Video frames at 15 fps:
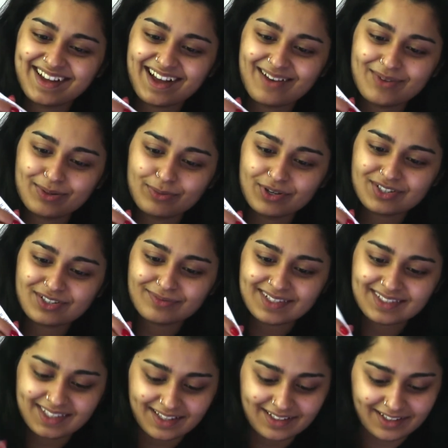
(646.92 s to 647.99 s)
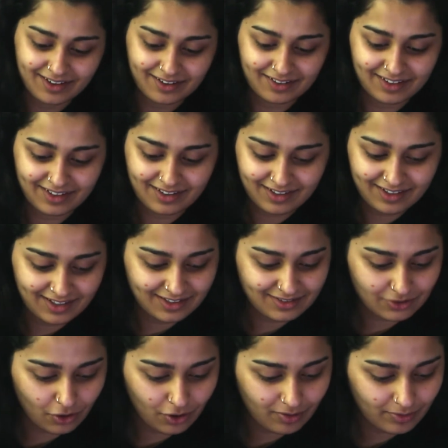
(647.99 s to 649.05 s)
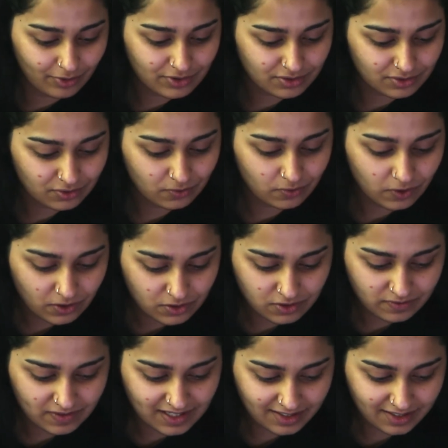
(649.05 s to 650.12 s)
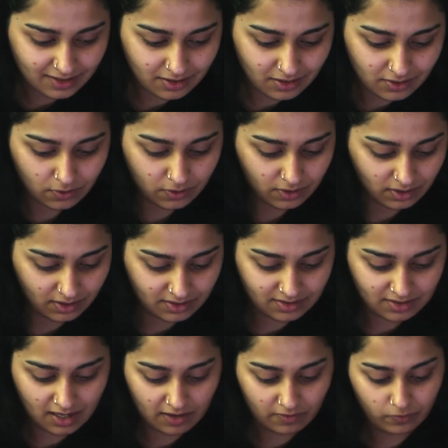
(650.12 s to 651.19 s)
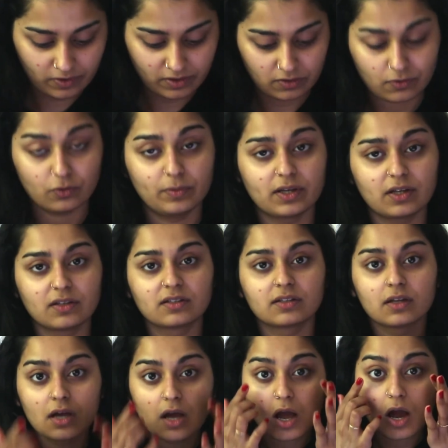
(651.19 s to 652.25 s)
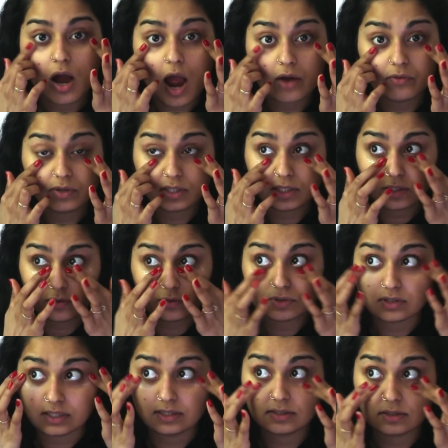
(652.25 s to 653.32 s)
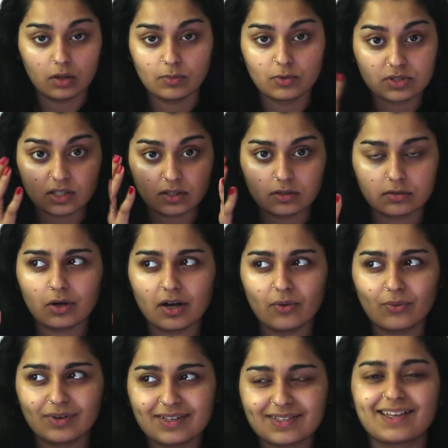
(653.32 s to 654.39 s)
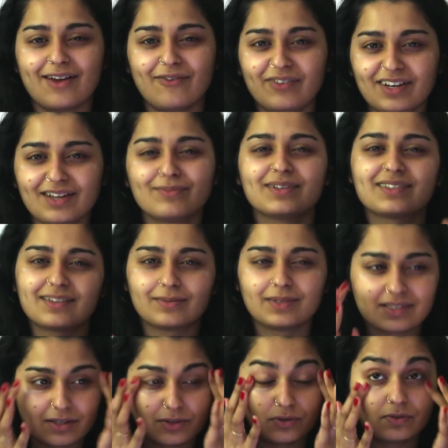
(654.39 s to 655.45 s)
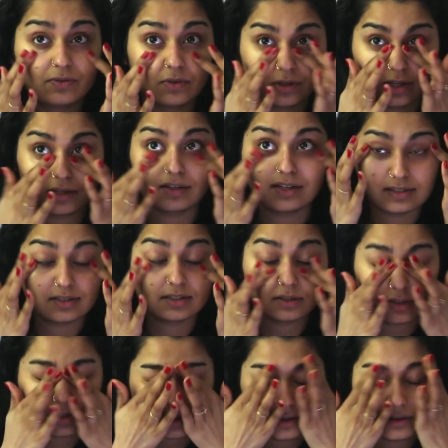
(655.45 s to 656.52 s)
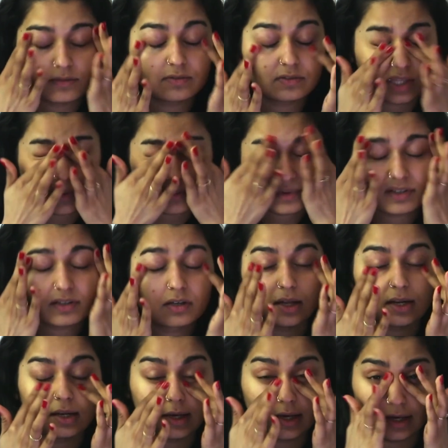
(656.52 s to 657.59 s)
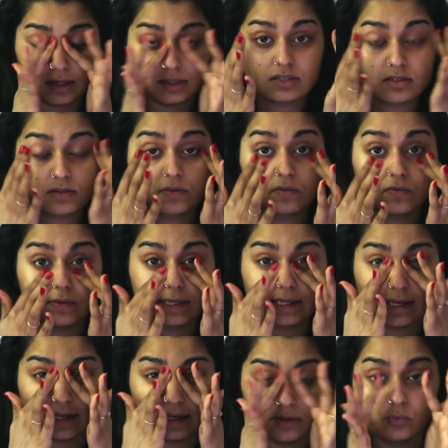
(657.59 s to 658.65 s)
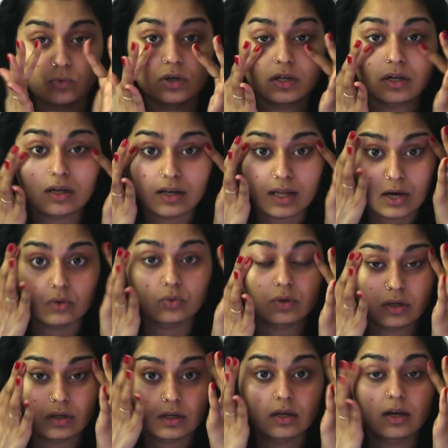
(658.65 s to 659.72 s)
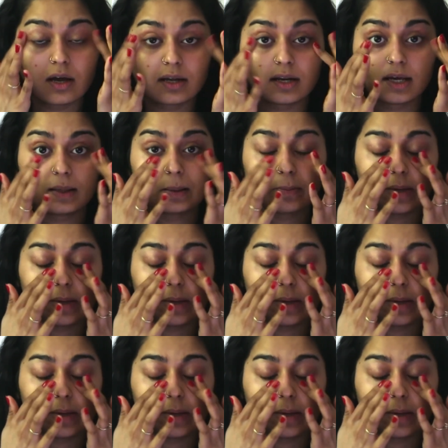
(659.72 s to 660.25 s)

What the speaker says: I mean, most of my skincare, like, it's almost on the verge of ending, or it's halfway through, because I really use these almost, I want to say every day, but some days I do get lazy and I skip it. And I just flick inward and outward, and I